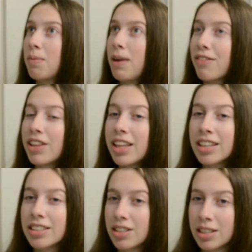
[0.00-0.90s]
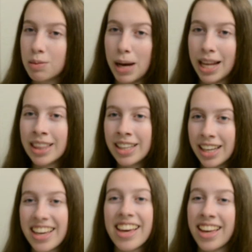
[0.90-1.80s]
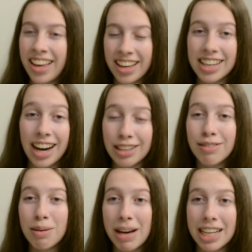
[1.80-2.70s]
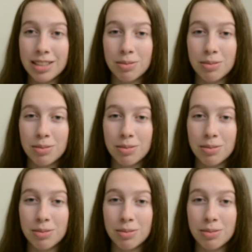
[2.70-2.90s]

Everything has just been like kind of a mess.